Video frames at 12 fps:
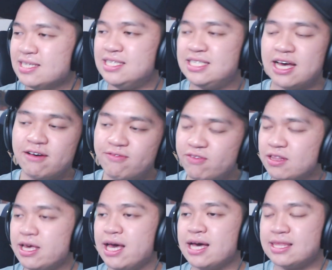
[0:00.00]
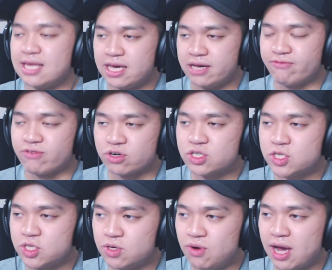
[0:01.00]
Definitely, I think verse
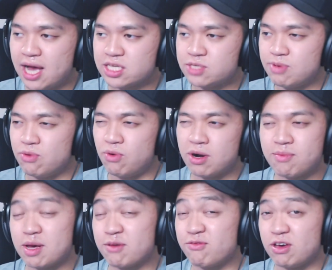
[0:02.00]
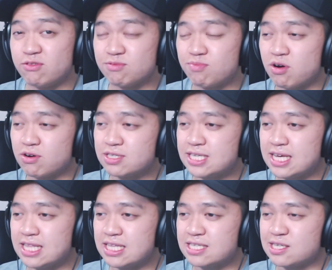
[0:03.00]
2 has to be one of my favorite parts
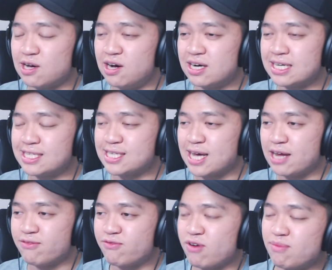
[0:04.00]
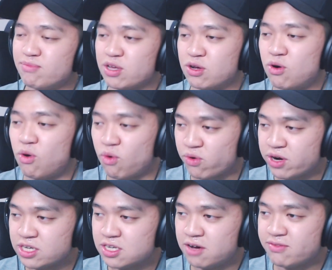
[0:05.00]
in the song, aside from the
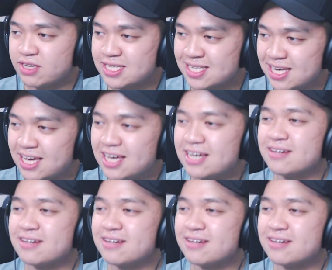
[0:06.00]
chorus, obviously.